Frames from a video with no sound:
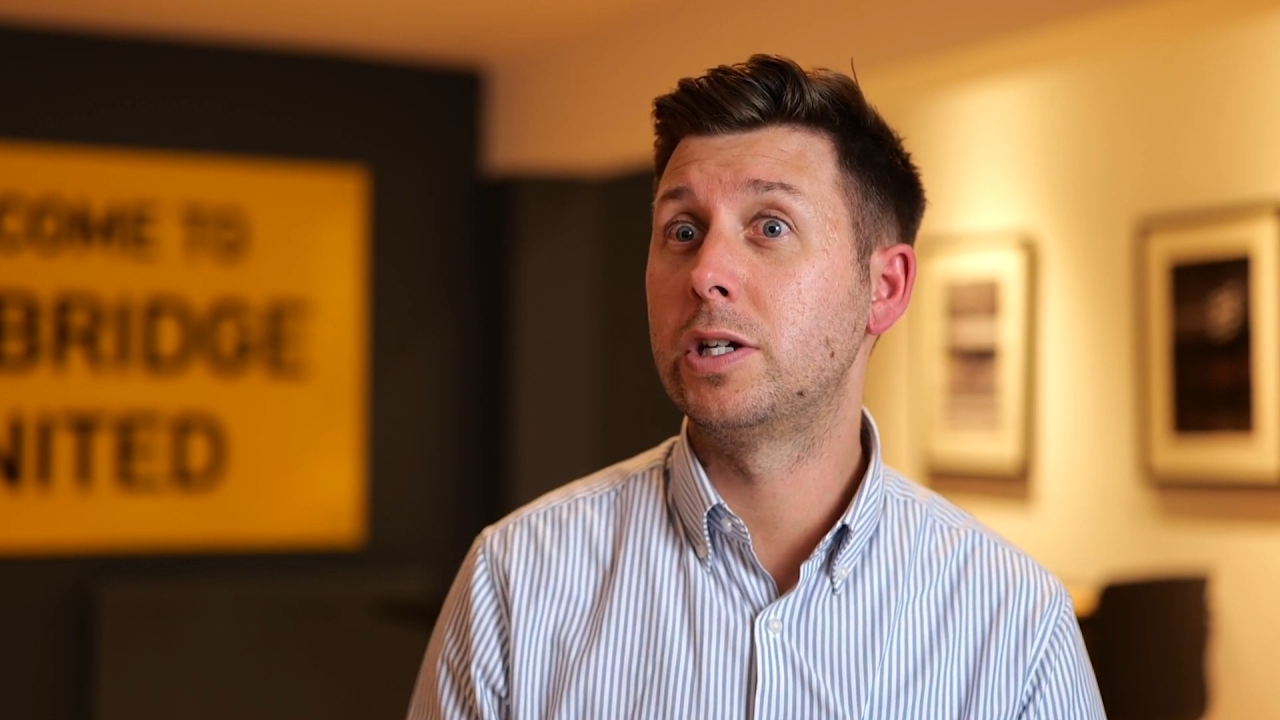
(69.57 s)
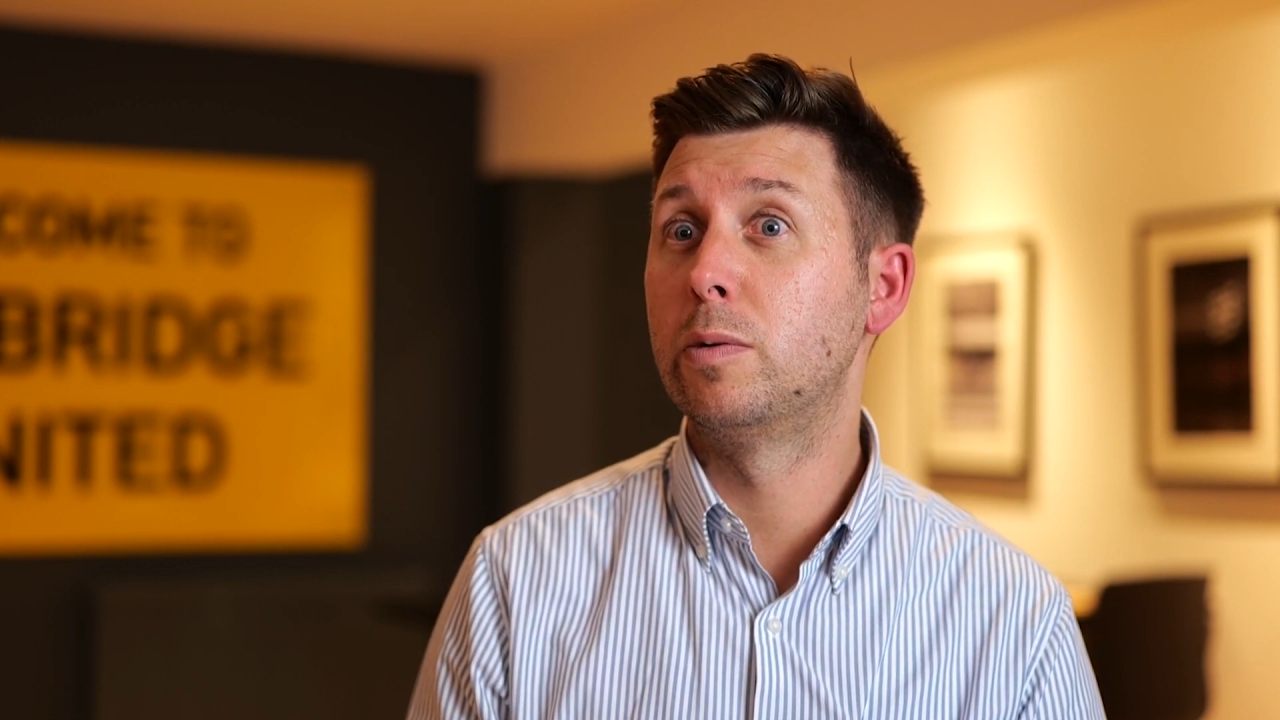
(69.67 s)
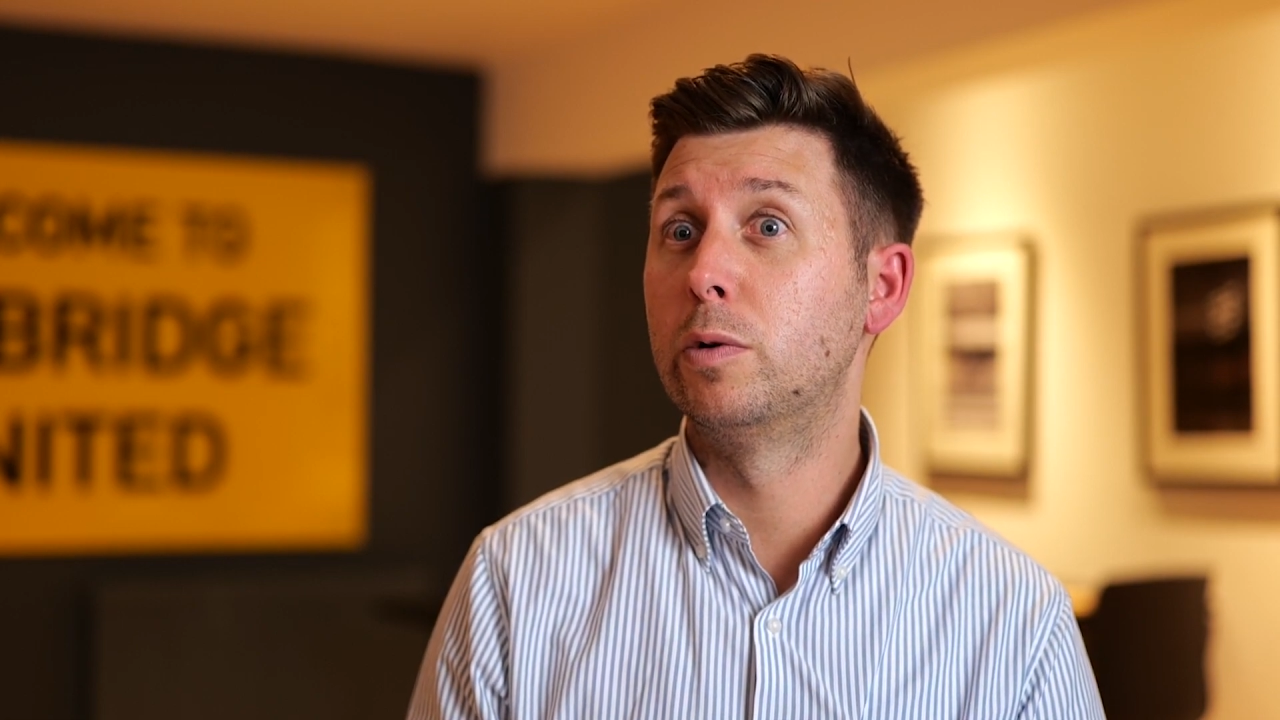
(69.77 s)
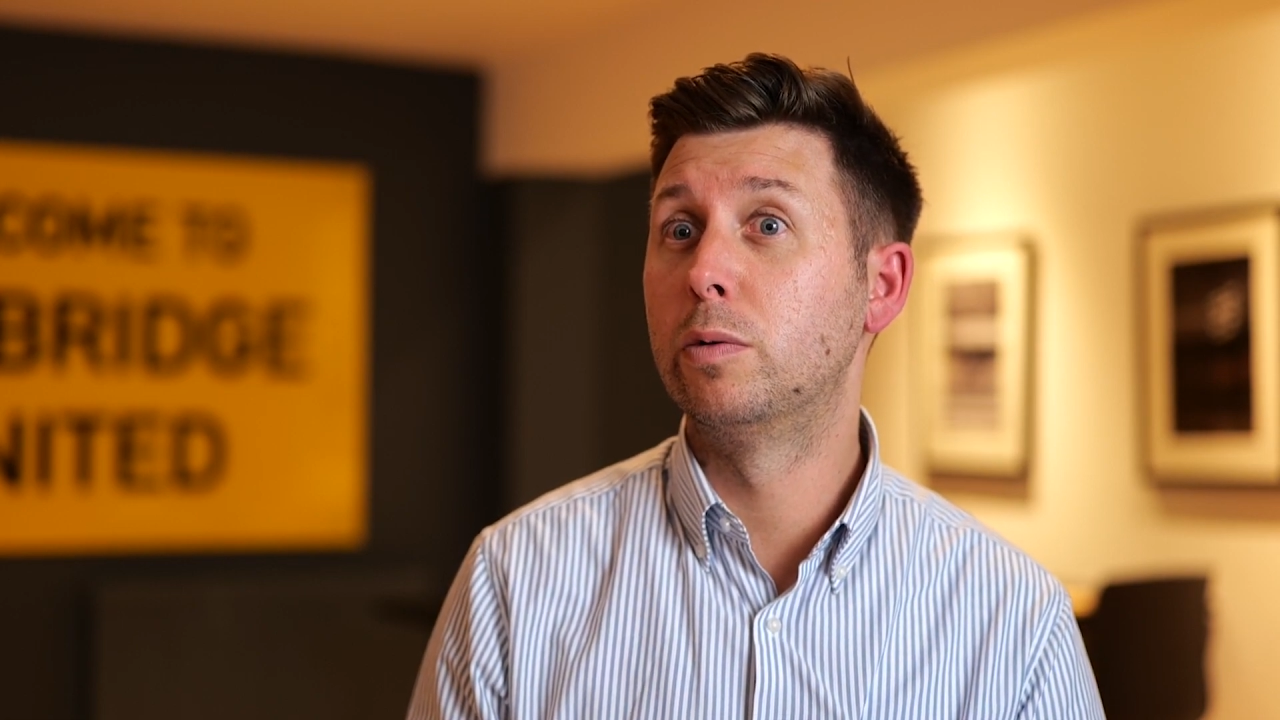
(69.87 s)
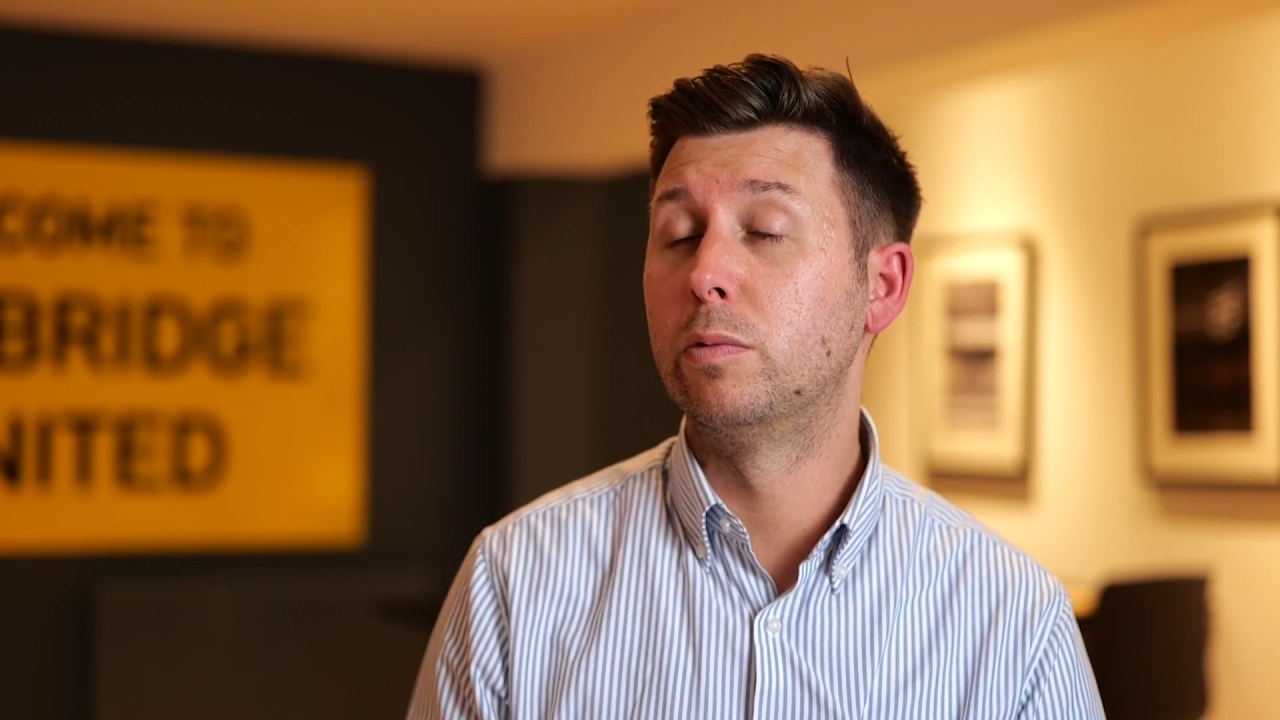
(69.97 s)

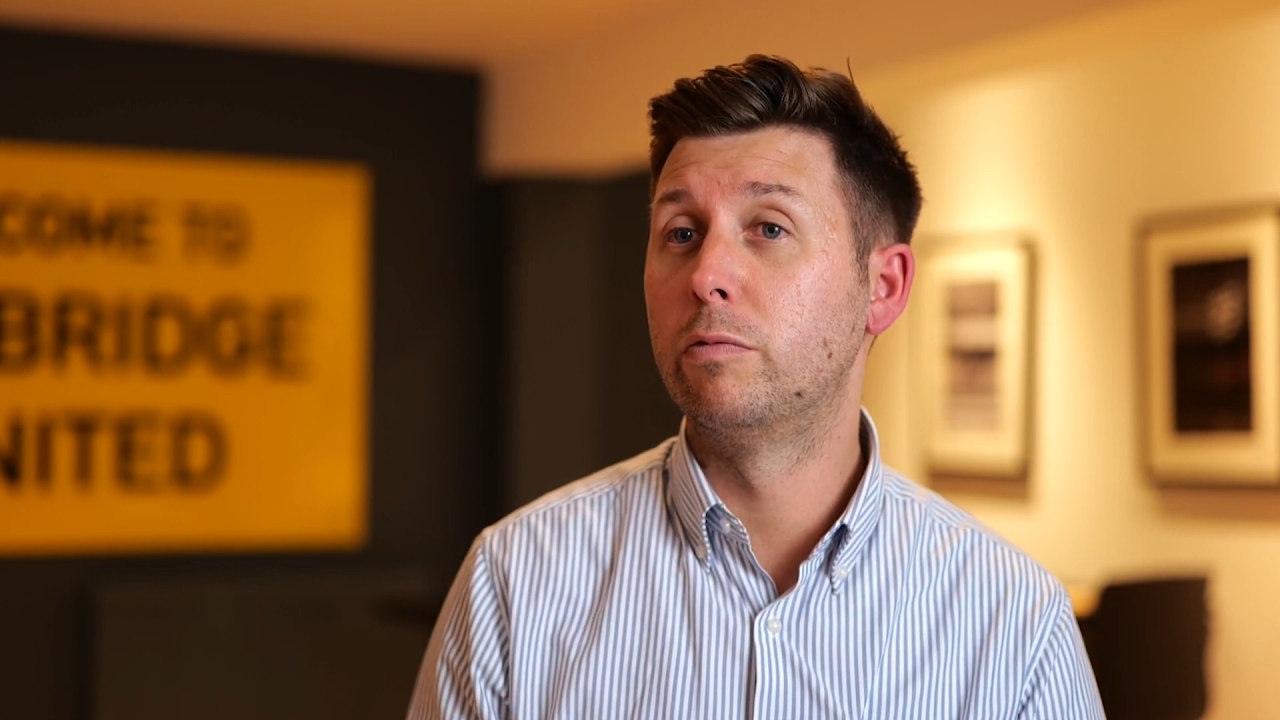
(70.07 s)
year we'll